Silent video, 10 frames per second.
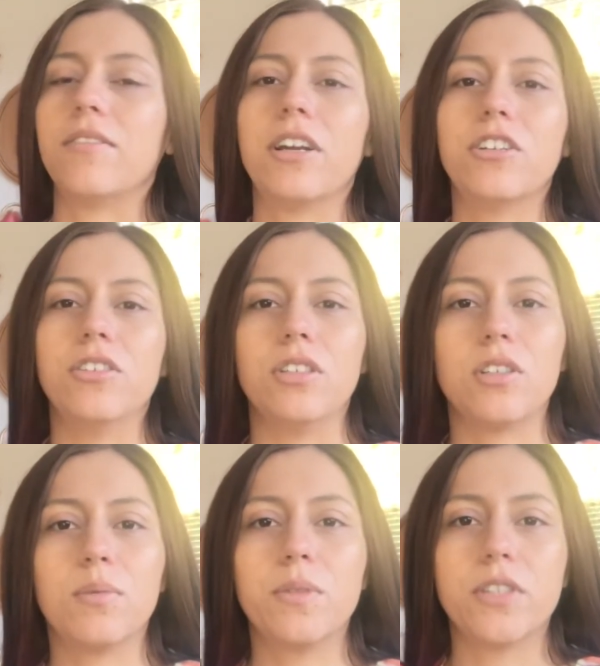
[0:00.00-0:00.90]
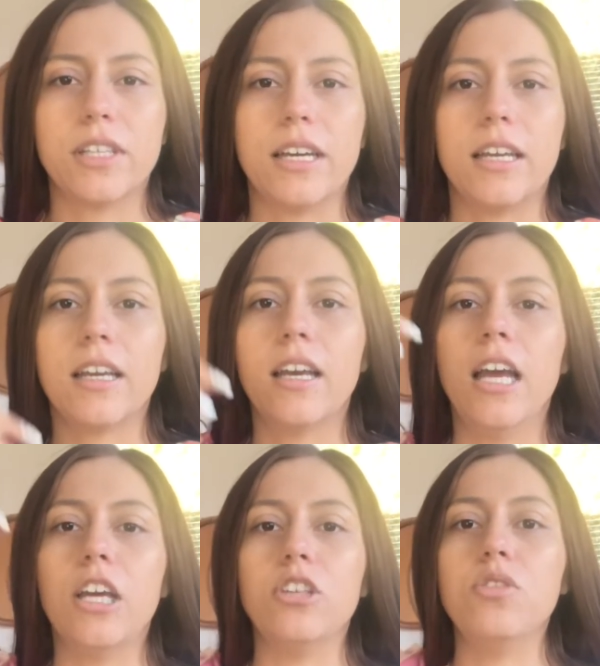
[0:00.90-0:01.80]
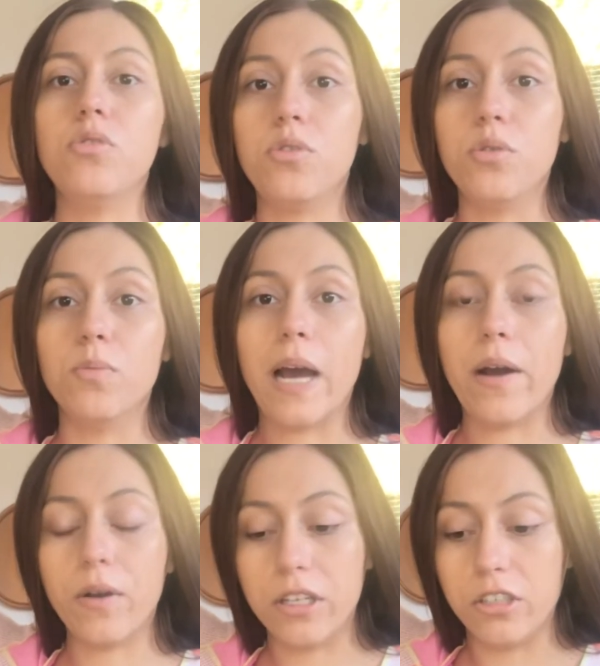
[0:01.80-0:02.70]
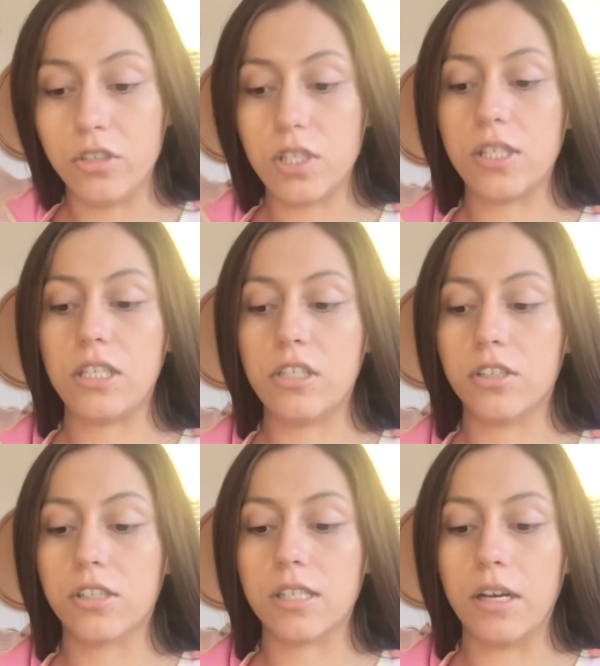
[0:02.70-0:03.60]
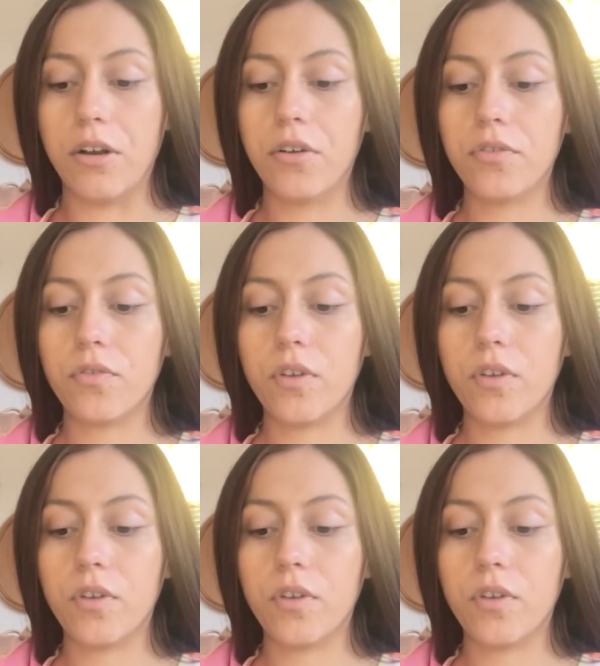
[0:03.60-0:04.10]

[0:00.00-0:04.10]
I don't know, it's almost like you zoom out and you see yourself